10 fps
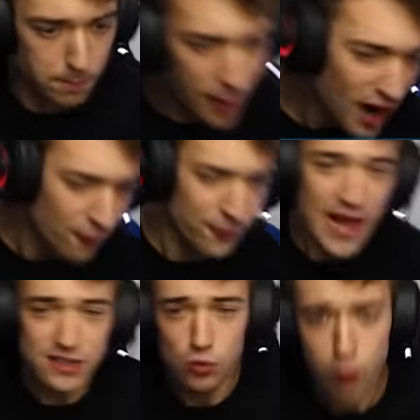
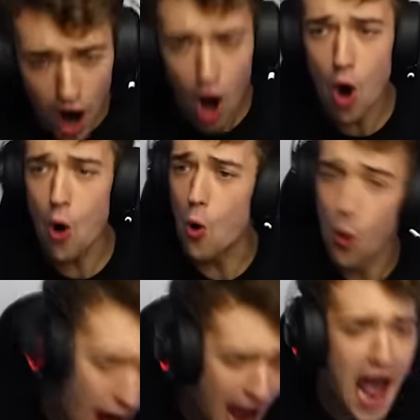Perfect. Woo!
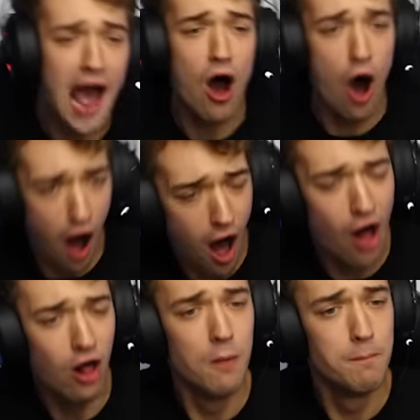Wow!
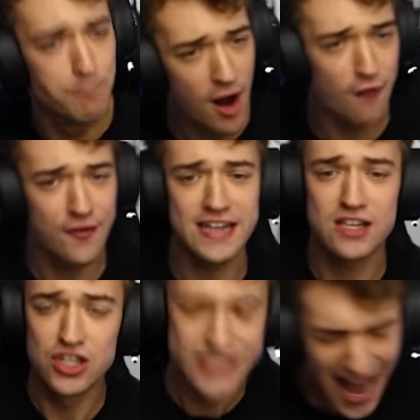All perfect.